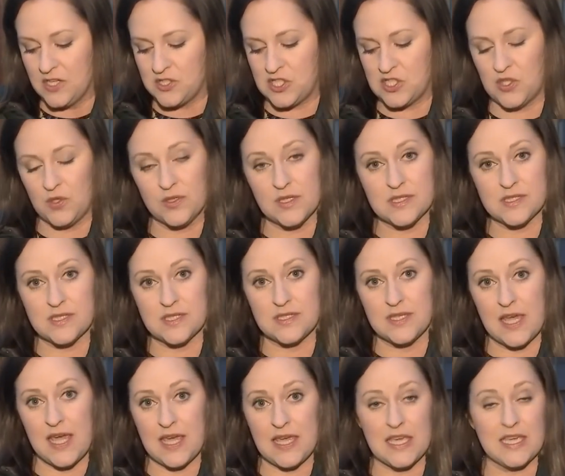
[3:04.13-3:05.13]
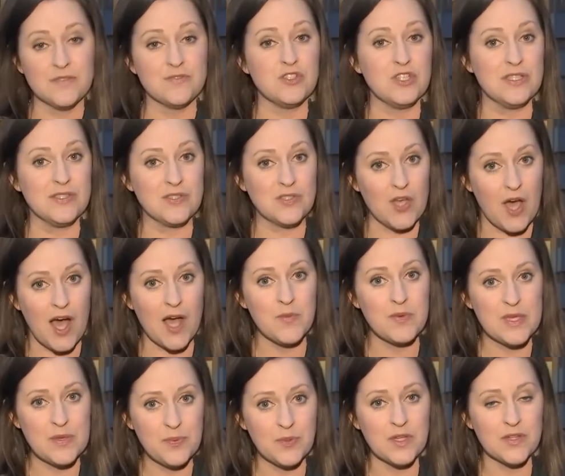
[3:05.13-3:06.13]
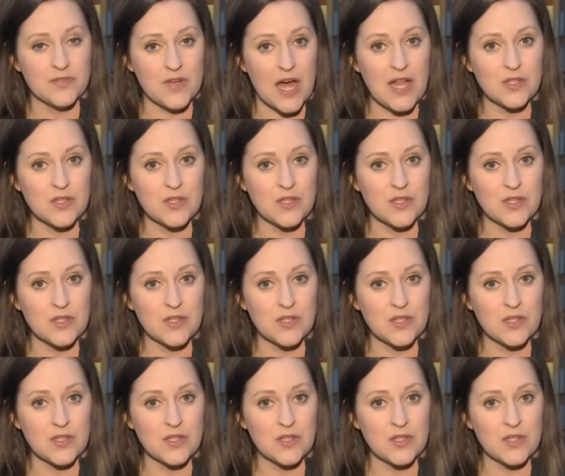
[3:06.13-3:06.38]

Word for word: She told us today if she saw people of